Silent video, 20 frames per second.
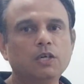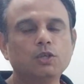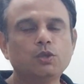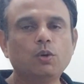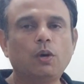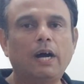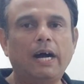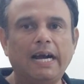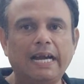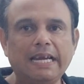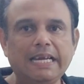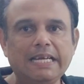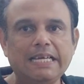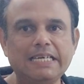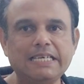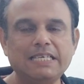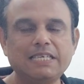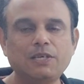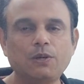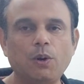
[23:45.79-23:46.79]
So I
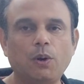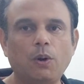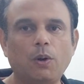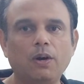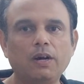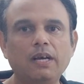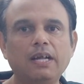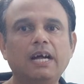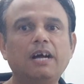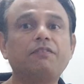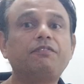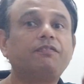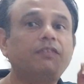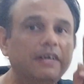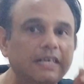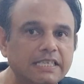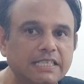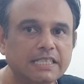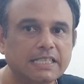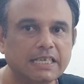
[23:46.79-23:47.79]
is called a
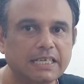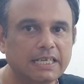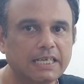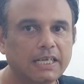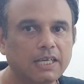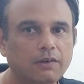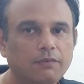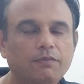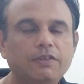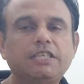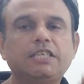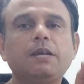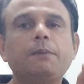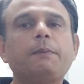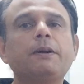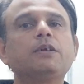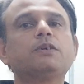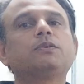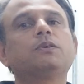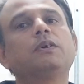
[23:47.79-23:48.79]
function which
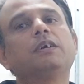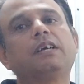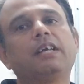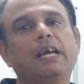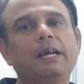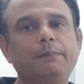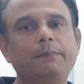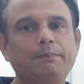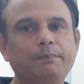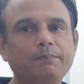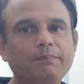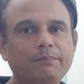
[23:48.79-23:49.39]
depends on time.